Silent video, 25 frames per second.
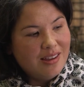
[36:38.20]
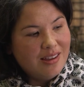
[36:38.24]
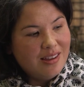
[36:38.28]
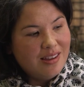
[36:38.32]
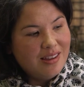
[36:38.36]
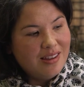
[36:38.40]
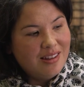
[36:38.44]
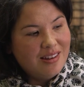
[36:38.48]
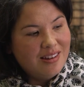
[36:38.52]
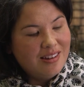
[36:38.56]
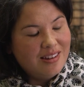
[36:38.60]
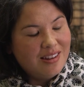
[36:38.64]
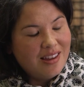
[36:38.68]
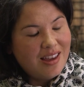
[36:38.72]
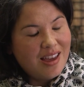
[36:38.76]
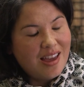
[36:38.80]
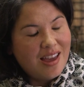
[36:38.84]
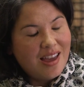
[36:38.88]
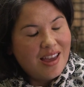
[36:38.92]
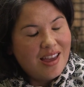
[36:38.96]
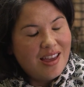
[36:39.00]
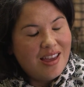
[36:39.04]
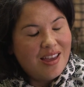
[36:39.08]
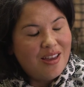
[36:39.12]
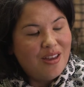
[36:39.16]
in
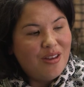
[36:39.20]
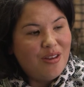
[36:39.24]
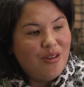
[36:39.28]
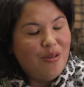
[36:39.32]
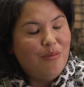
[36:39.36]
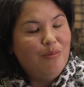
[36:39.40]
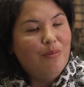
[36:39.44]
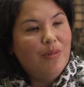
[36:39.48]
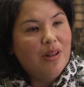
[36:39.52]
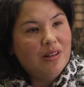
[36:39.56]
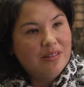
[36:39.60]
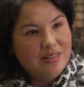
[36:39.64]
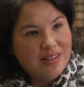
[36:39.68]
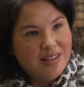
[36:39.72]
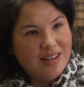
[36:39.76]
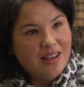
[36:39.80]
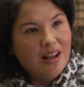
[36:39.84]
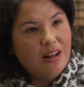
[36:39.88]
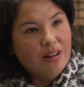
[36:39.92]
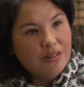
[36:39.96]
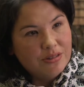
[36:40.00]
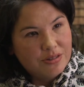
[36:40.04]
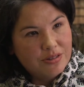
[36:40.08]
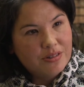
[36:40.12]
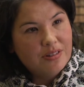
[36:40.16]

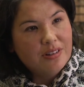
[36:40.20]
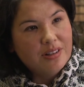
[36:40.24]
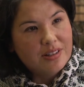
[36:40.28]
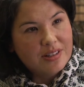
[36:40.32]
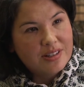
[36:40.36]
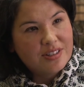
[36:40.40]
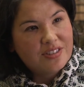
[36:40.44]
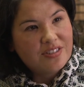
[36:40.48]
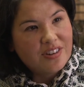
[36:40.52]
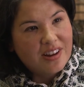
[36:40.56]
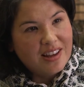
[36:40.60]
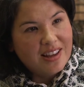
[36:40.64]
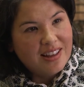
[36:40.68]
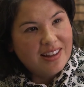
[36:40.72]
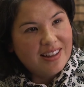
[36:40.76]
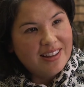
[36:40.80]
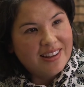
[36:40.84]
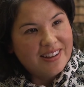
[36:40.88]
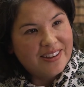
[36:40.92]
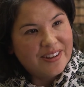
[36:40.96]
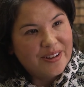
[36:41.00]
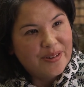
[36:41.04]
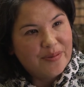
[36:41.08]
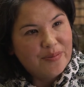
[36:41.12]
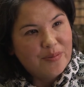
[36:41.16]
multicultural
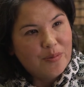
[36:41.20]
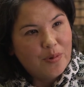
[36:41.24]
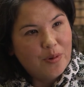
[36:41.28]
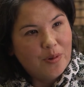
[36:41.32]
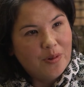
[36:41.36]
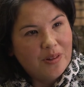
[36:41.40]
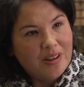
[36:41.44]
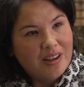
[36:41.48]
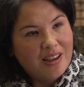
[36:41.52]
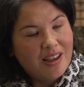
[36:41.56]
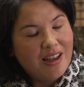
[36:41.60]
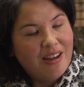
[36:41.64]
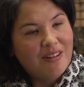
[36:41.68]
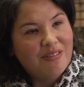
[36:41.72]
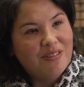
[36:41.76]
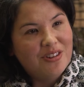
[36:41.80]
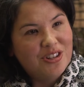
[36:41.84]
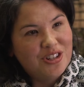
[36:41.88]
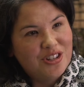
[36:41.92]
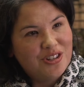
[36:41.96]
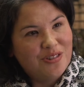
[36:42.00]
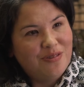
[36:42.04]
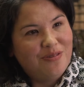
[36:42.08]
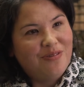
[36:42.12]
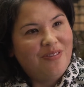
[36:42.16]
Australia, we're all
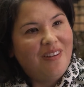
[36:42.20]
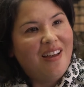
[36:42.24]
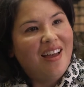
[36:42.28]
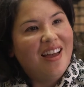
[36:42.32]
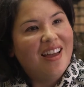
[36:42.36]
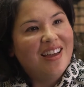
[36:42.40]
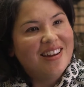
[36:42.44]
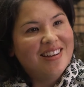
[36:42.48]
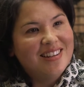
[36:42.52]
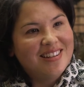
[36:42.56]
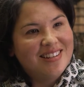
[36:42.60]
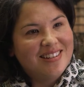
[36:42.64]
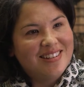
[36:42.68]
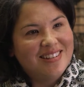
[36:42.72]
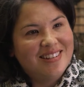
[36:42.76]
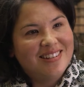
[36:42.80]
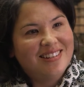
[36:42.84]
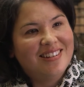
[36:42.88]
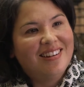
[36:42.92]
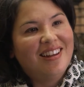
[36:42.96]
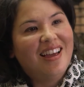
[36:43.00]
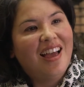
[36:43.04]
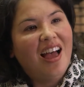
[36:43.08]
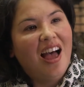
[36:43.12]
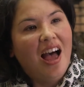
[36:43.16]
encouraged to find
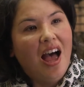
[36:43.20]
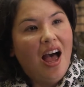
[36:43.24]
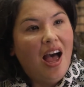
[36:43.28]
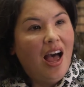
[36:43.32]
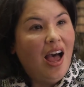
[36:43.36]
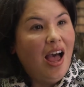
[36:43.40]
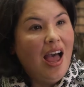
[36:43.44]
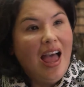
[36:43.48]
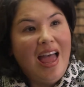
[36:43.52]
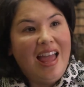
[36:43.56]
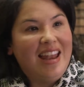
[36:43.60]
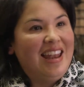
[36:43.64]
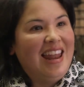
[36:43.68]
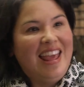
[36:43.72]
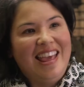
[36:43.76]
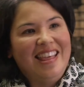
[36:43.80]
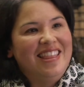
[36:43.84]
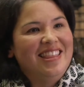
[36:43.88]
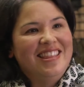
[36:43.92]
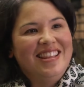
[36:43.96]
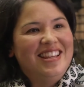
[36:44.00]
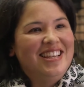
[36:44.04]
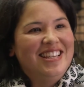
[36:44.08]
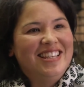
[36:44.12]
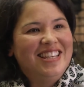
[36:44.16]
an
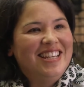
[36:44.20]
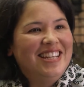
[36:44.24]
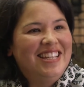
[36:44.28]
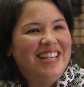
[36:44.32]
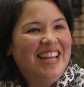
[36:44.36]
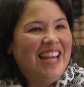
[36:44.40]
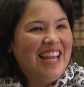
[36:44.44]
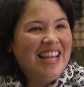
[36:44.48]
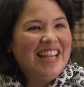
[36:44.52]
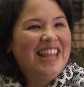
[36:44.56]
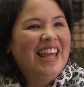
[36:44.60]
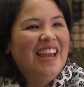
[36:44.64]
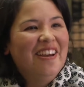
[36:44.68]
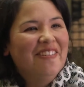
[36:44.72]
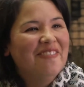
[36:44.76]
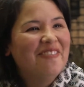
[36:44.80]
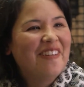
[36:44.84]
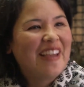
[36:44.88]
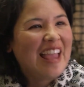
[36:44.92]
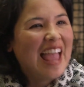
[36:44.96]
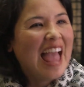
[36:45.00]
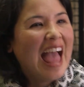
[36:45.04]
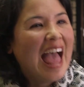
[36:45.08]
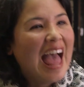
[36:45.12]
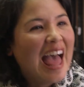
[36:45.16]
ethnicity that
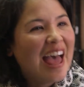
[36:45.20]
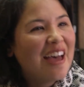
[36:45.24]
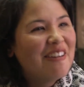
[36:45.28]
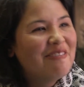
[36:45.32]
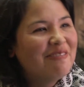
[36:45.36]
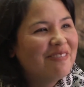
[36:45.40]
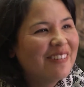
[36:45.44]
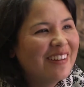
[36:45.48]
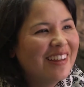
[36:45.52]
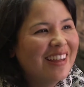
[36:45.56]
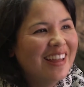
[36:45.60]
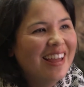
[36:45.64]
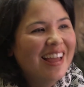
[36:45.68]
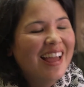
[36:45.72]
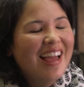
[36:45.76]
we have.